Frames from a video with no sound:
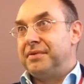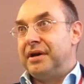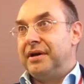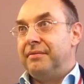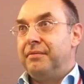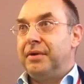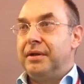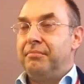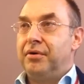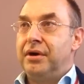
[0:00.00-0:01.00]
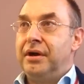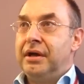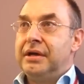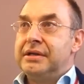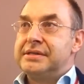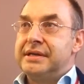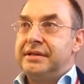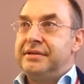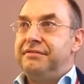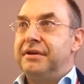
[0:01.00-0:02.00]
Uh, well, more
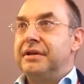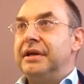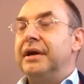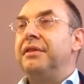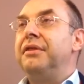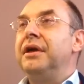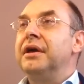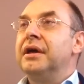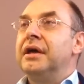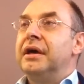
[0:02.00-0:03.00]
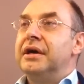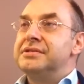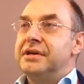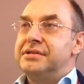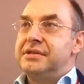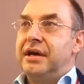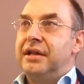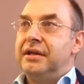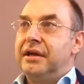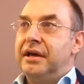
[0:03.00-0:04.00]
scientifically, I think, as I
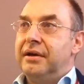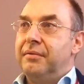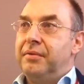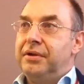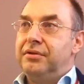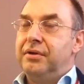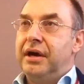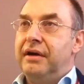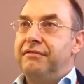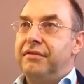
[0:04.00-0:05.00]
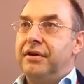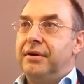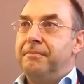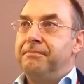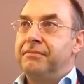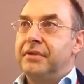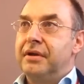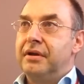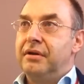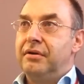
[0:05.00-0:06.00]
said, uh, we do have um,
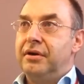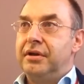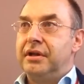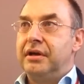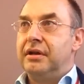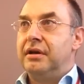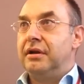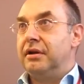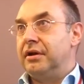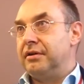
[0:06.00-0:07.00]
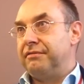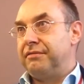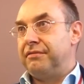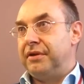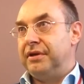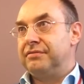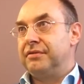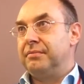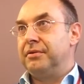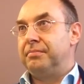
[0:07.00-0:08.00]
learned a, a, lot of things
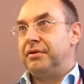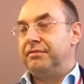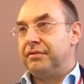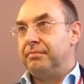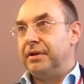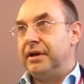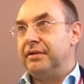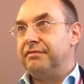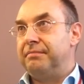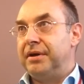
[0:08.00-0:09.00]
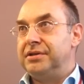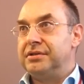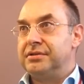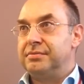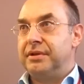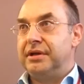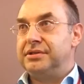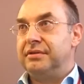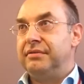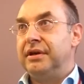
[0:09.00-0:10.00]
from the peripheral blood of patients with
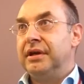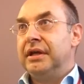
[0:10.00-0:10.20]
HIV.